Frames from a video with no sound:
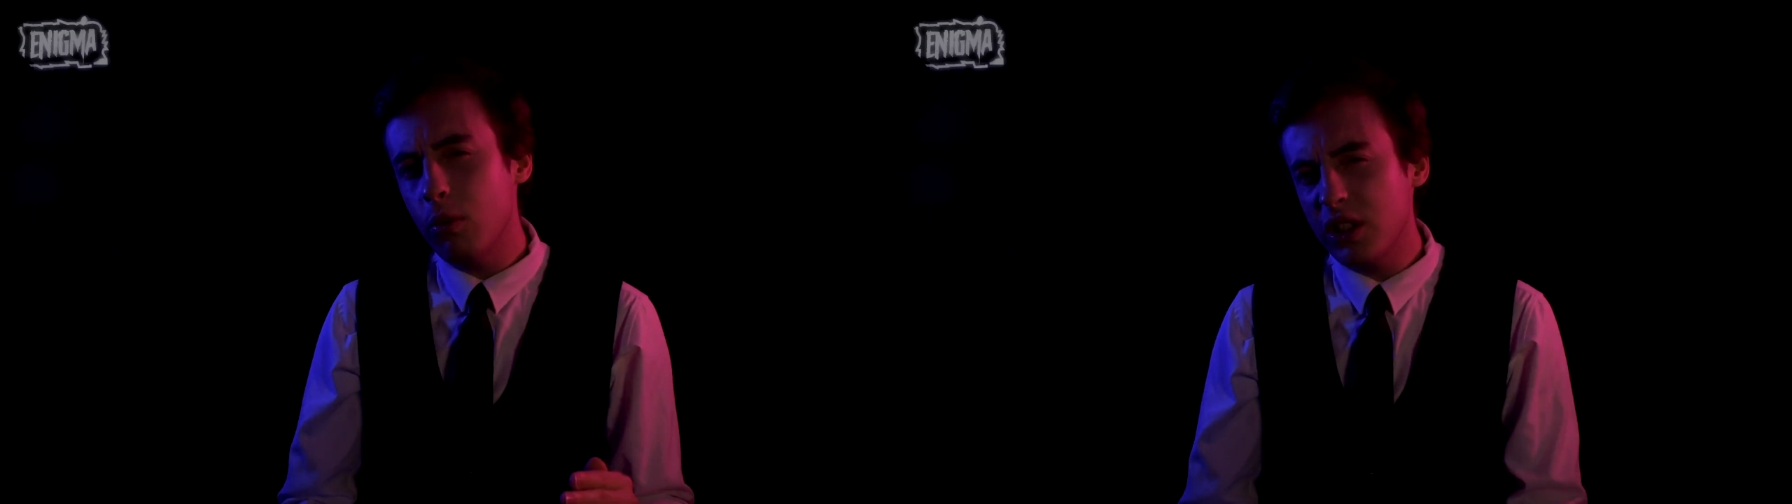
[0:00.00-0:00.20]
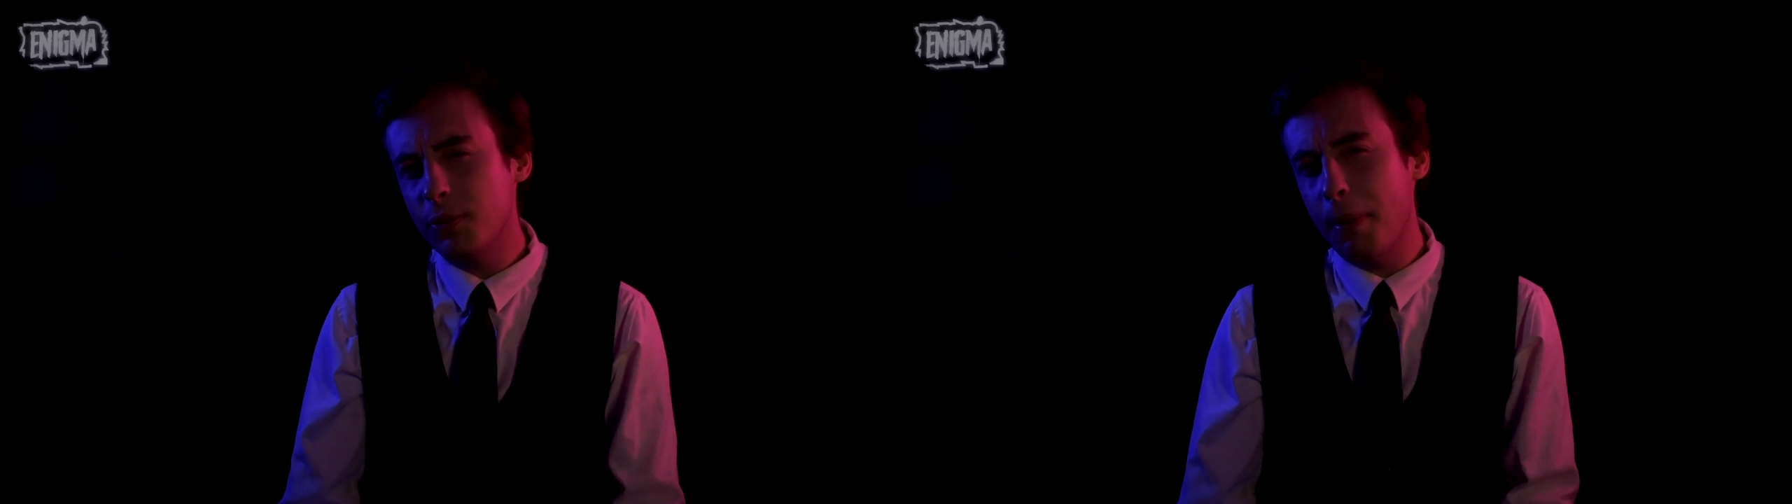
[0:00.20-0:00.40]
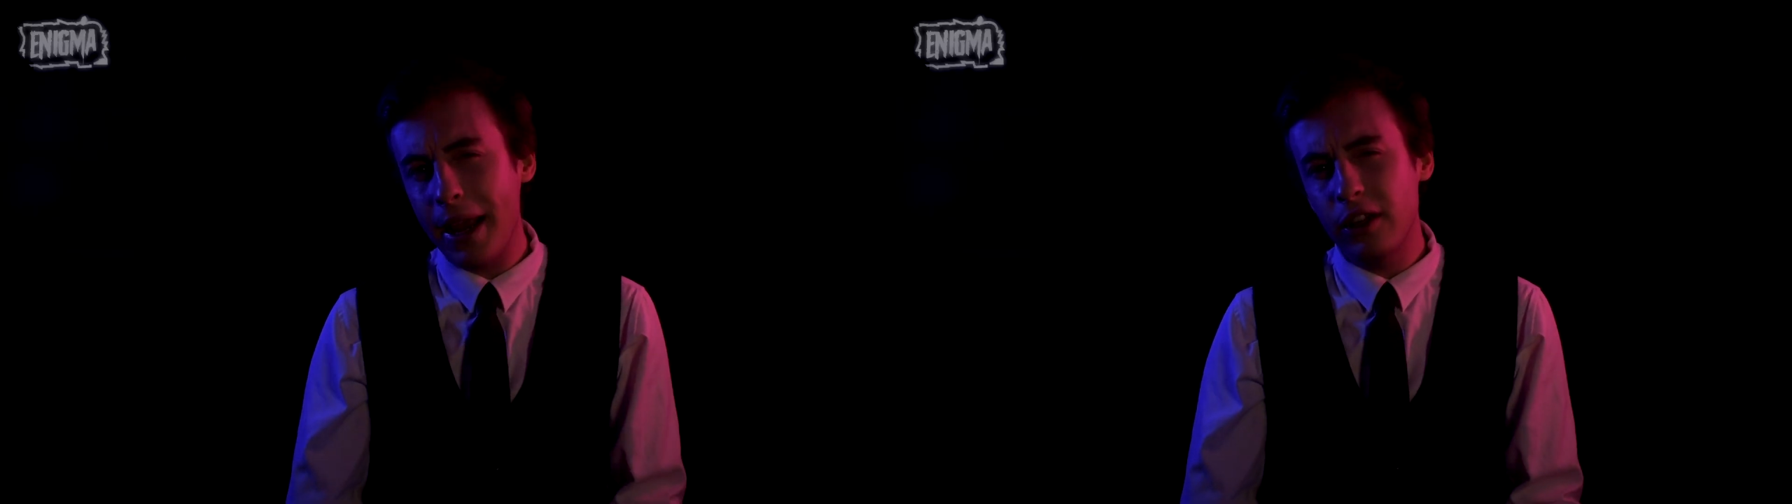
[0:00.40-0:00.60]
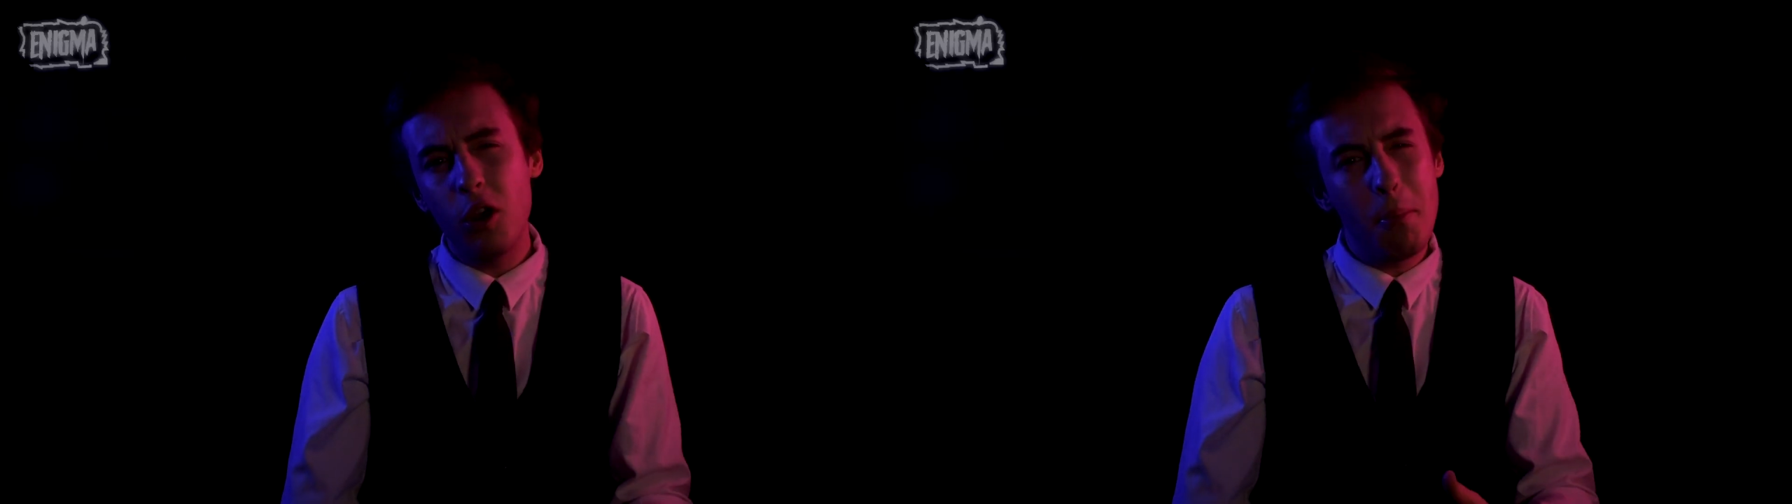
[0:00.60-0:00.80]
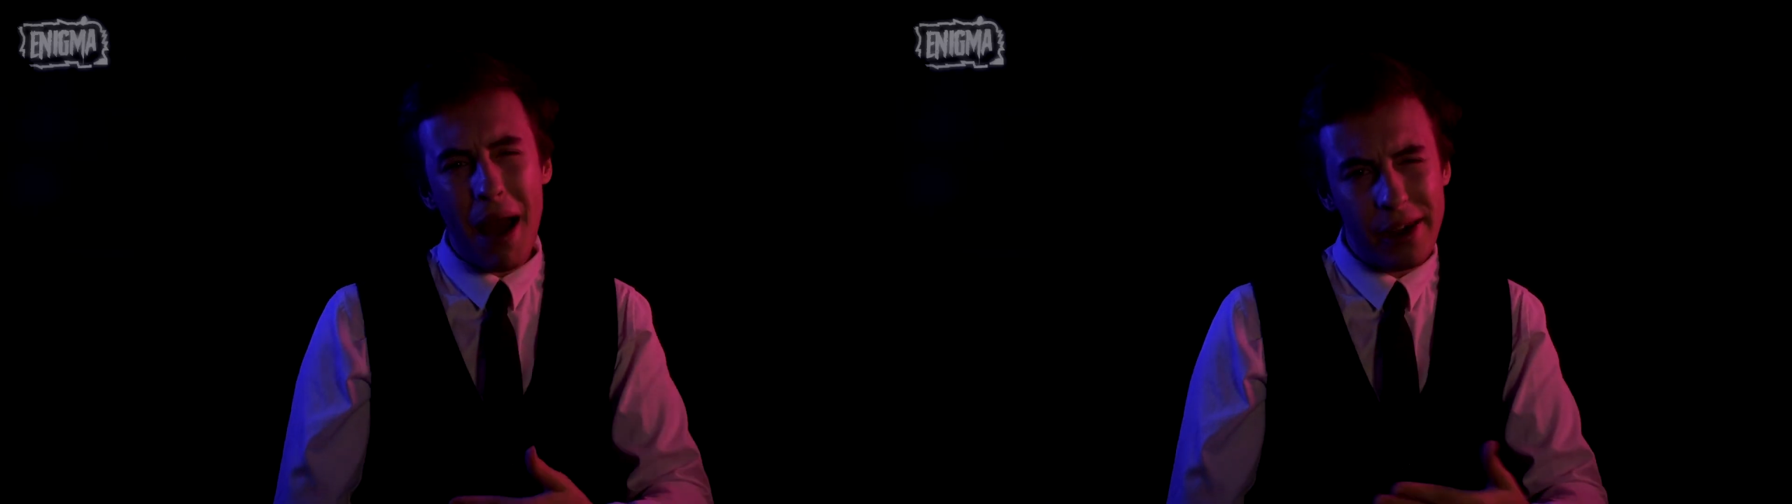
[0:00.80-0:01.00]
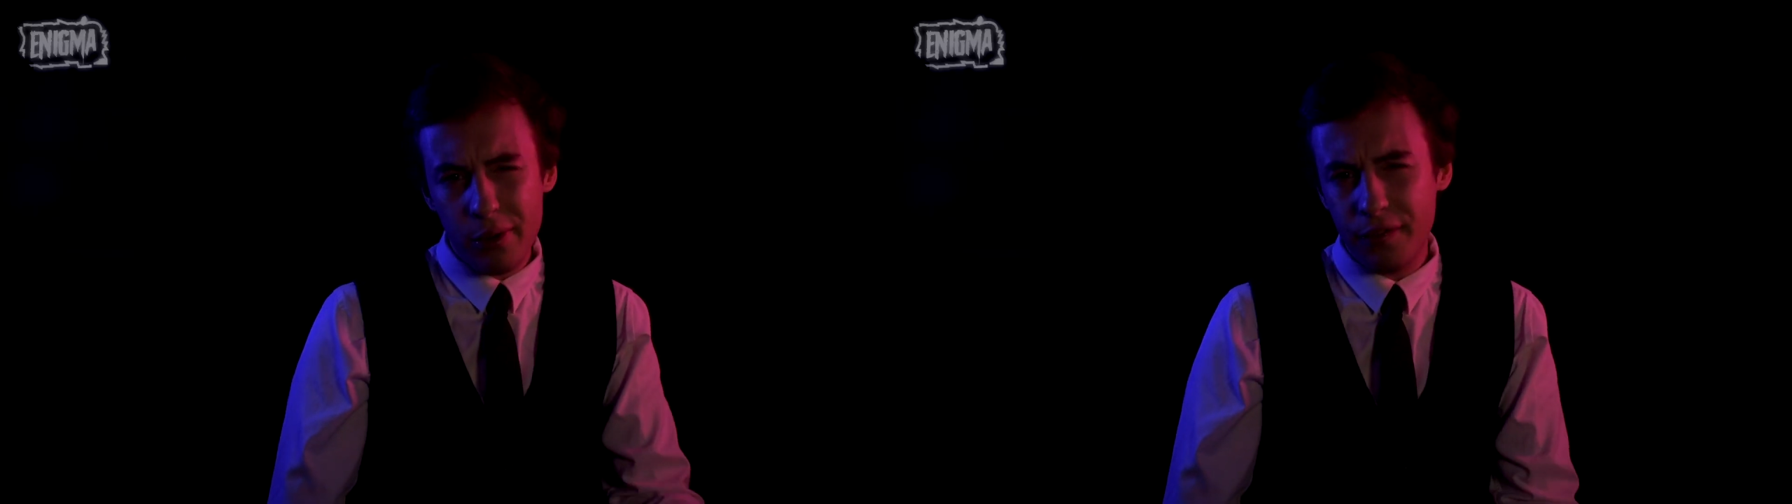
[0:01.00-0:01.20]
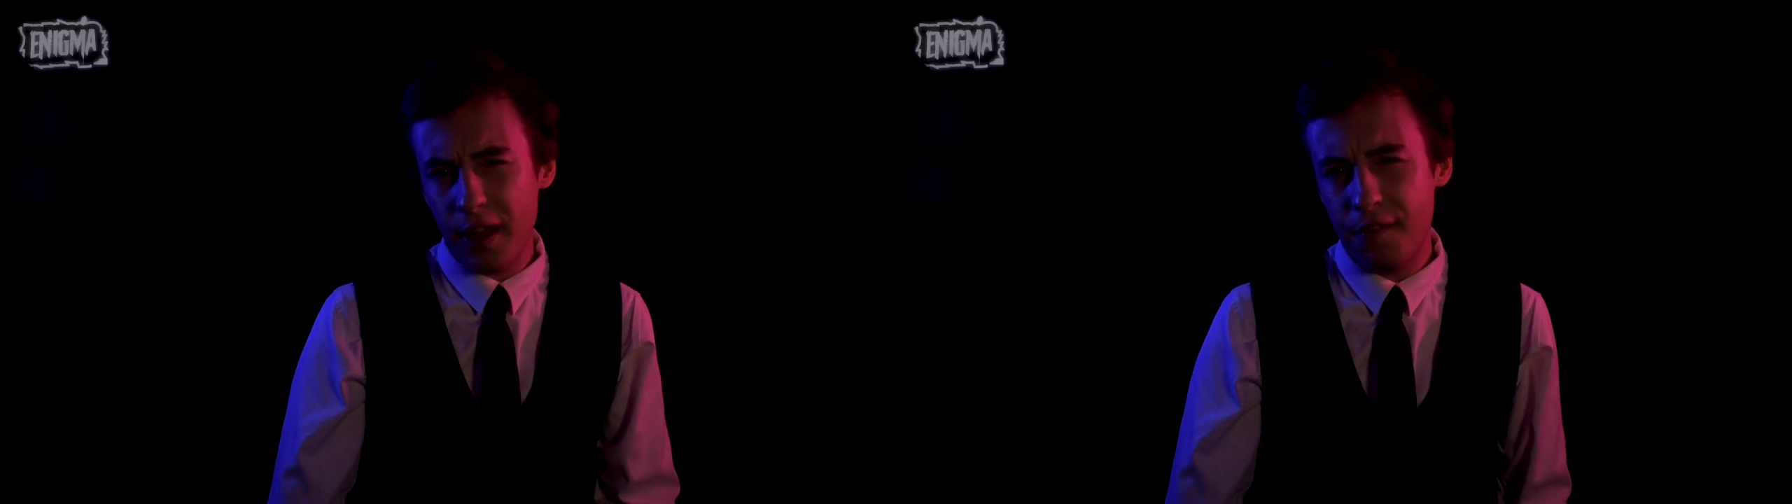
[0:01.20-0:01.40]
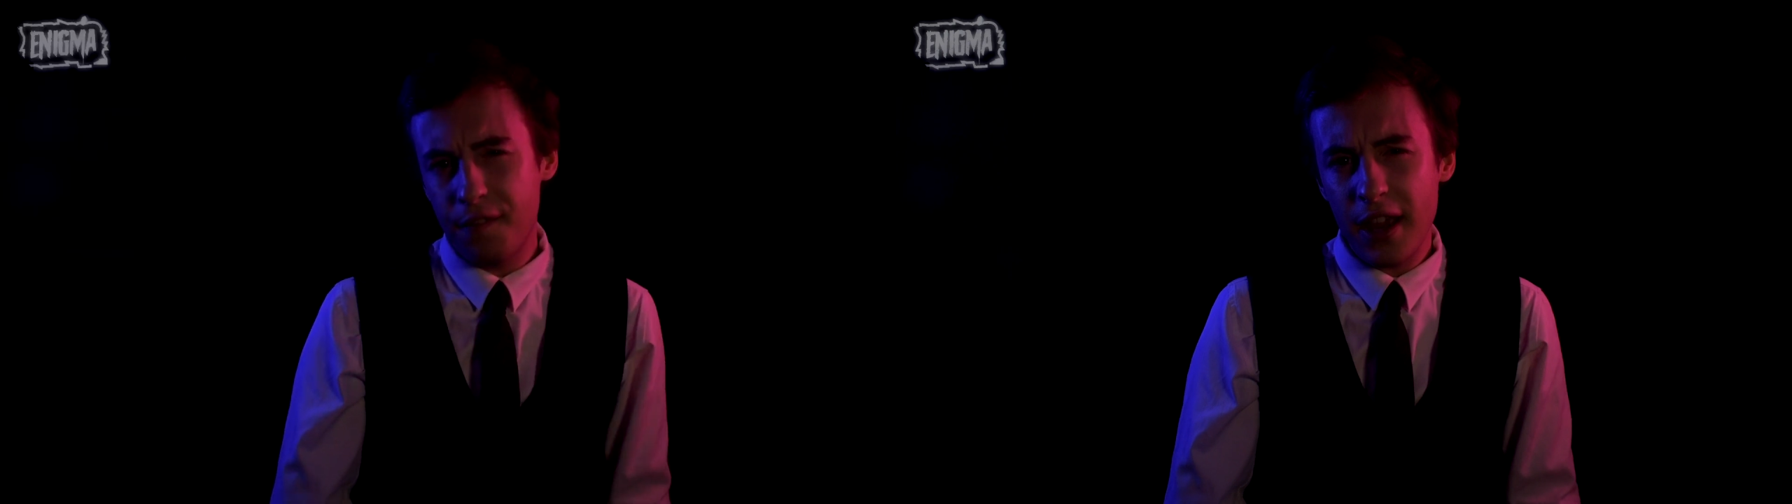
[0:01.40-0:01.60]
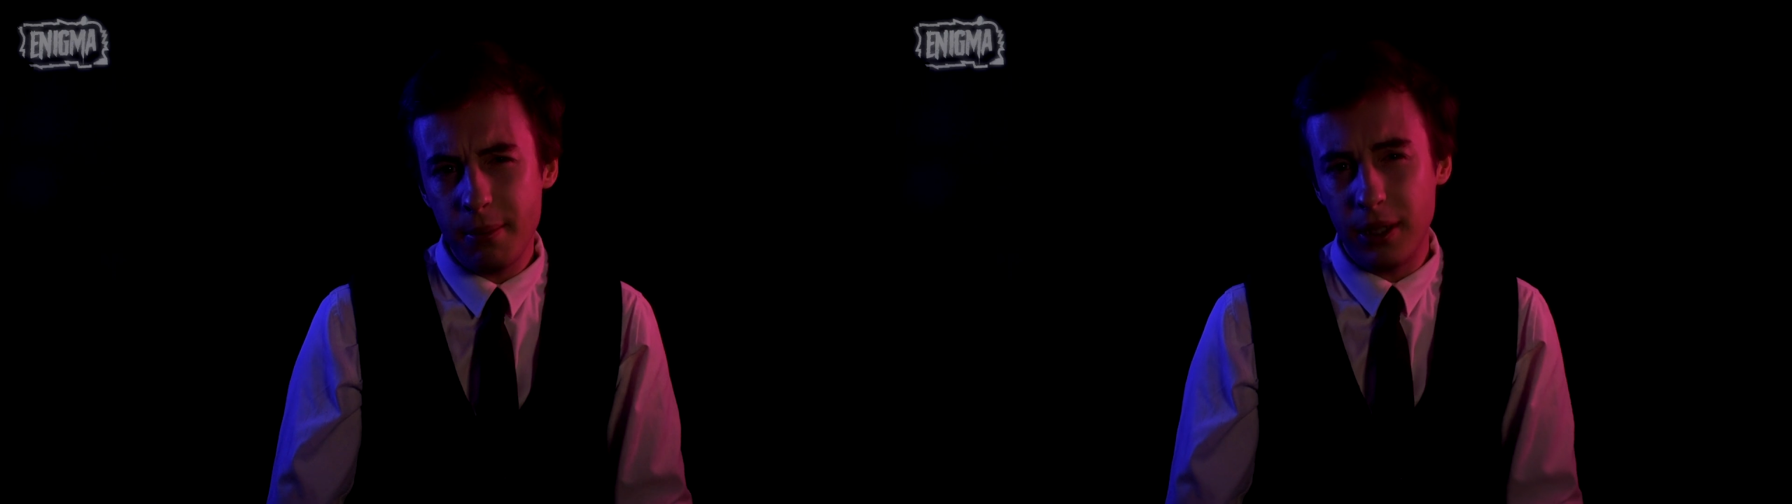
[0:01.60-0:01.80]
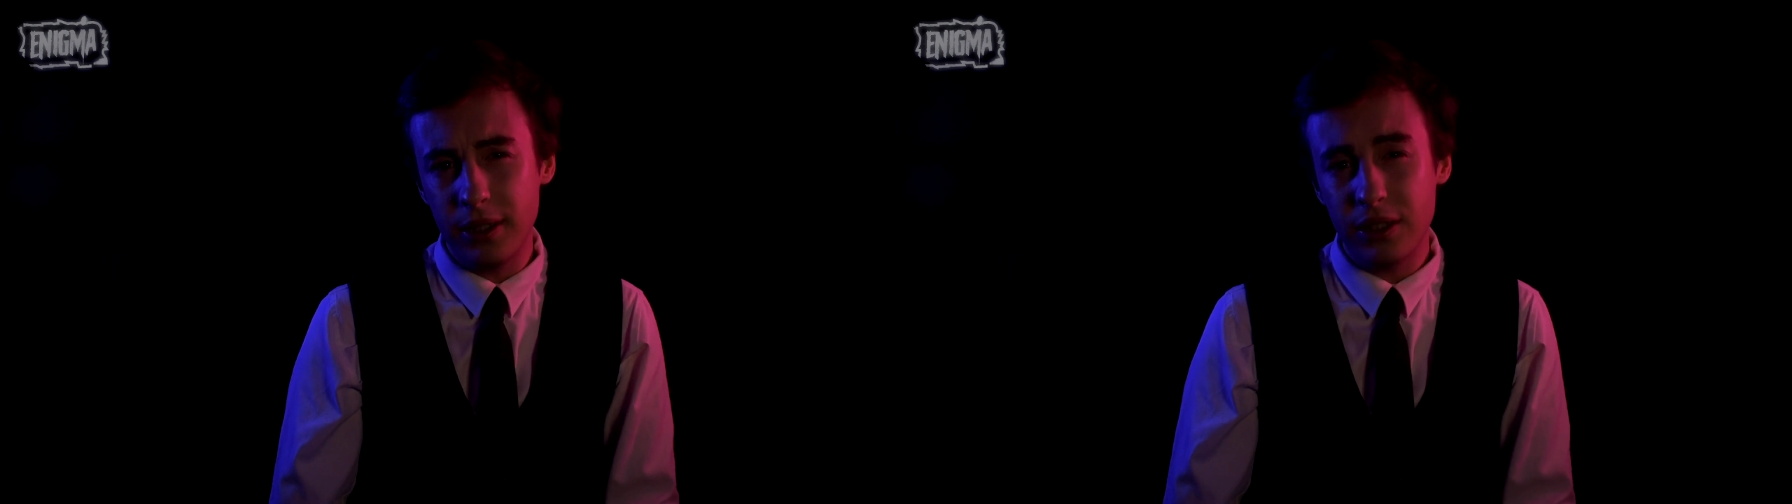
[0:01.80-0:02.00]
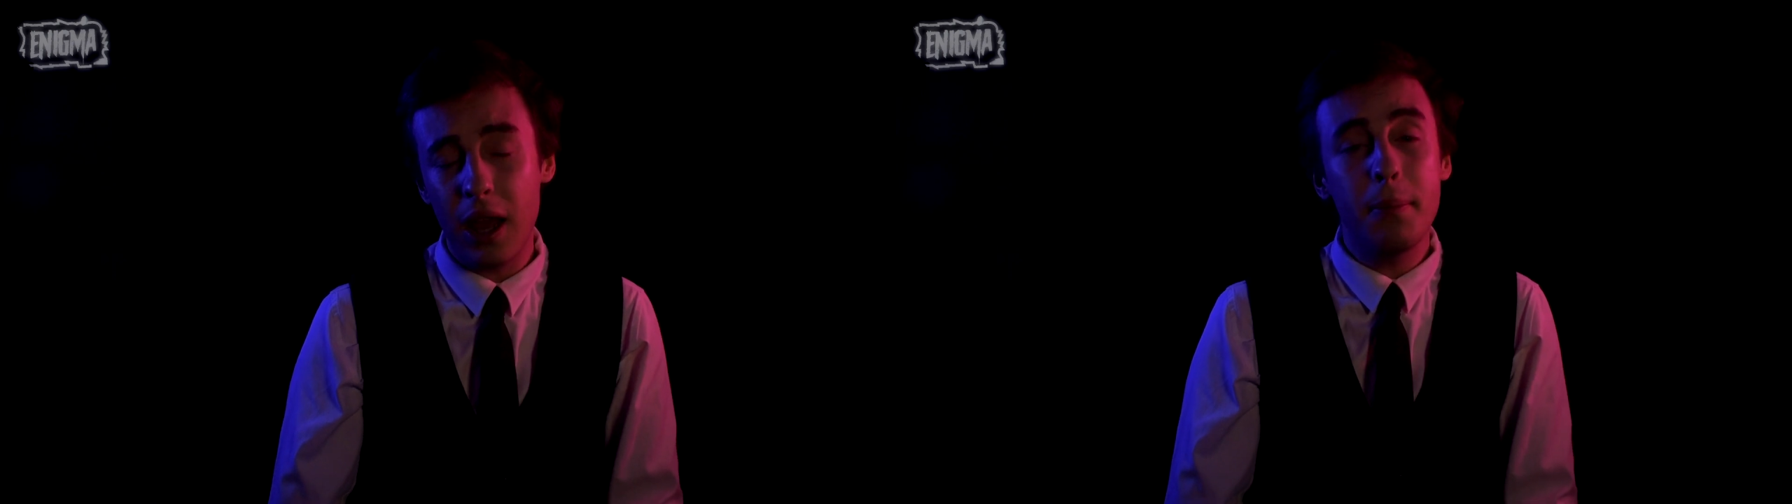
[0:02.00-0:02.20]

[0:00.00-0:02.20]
respect no matter if they're famous,